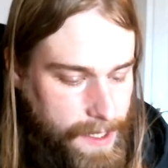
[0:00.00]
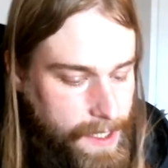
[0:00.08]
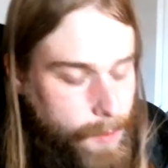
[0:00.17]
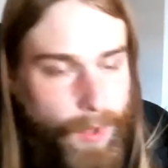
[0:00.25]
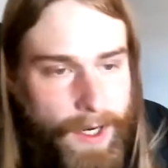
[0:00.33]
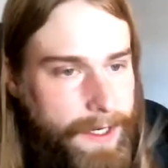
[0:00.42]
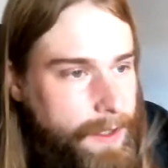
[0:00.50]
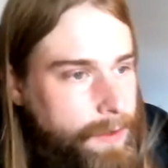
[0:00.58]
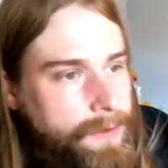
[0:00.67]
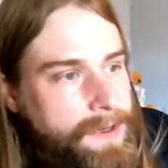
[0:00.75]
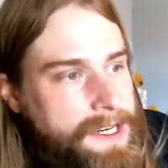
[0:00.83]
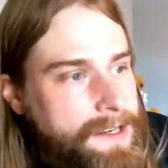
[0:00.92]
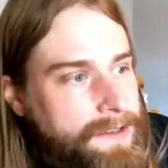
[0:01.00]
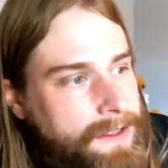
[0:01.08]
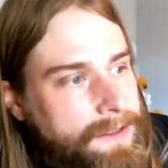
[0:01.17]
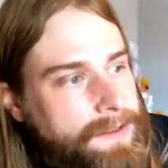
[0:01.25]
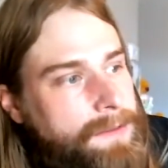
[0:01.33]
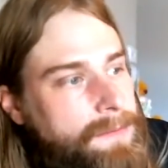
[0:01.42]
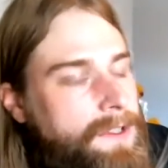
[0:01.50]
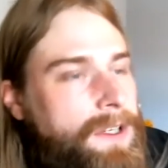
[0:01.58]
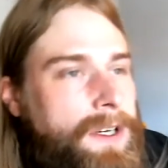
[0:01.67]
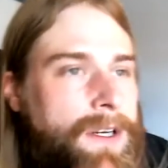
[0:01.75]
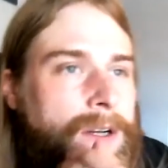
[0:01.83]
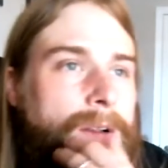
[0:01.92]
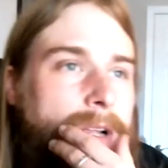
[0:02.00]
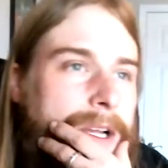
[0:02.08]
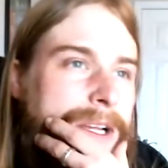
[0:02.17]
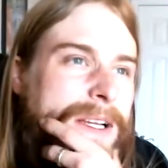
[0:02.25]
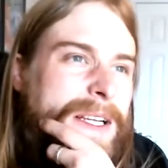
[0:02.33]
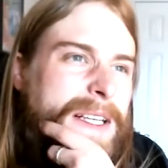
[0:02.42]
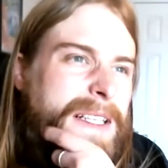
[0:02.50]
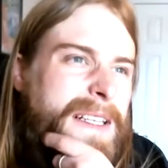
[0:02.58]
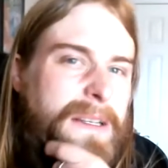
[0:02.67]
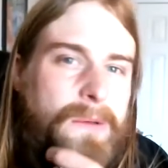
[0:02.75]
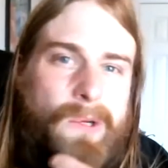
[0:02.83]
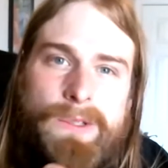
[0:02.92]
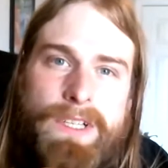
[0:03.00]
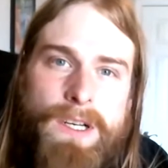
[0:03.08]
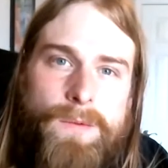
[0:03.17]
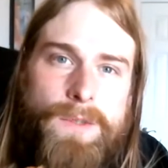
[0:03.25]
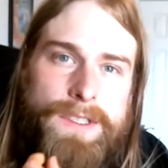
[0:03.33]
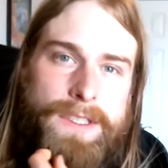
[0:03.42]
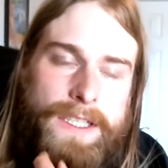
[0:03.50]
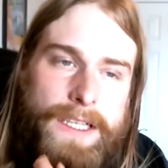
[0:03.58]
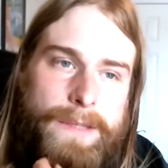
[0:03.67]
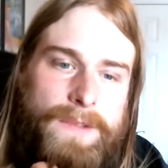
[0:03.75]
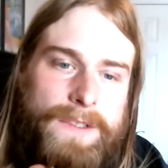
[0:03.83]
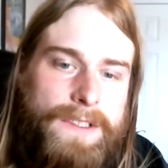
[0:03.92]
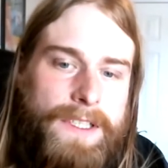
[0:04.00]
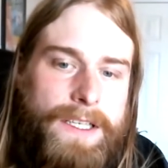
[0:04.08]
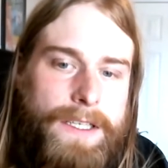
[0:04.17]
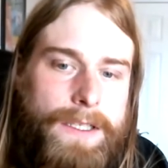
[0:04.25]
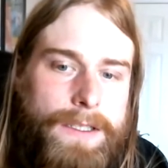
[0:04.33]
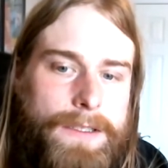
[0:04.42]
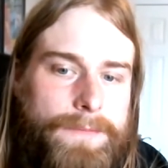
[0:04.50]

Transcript: anybody who needs it. I wrote down one time, it's like